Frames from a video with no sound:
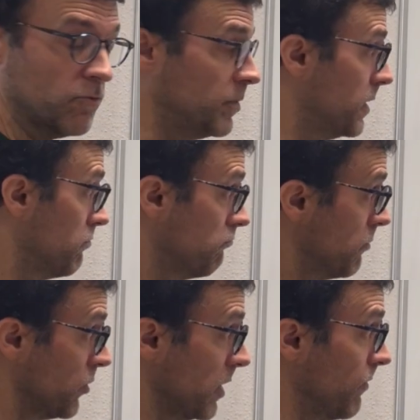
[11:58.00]
to be
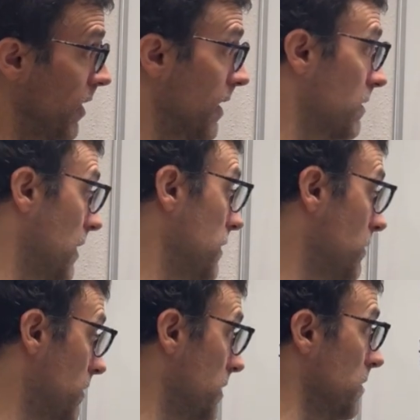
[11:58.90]
totally flat at the
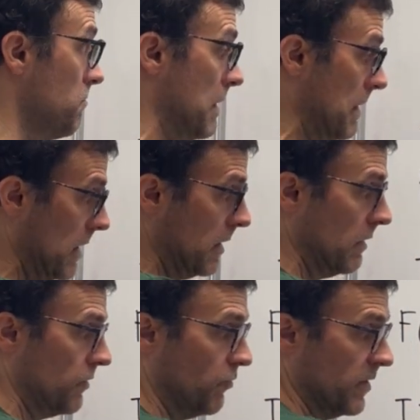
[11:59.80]
origin,
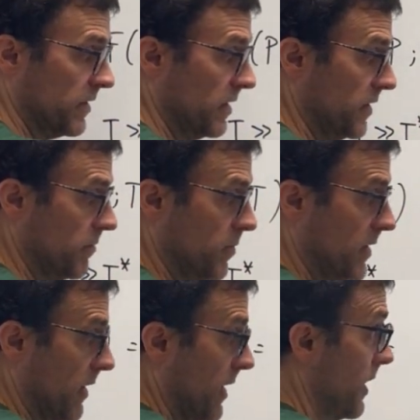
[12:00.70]
you still need
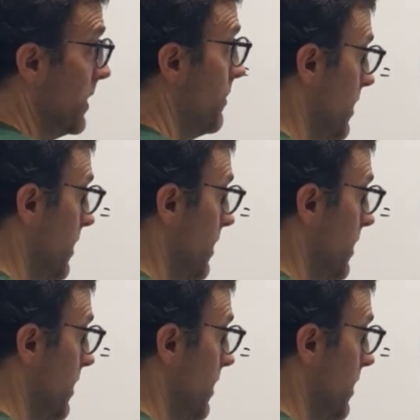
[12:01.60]
beta negative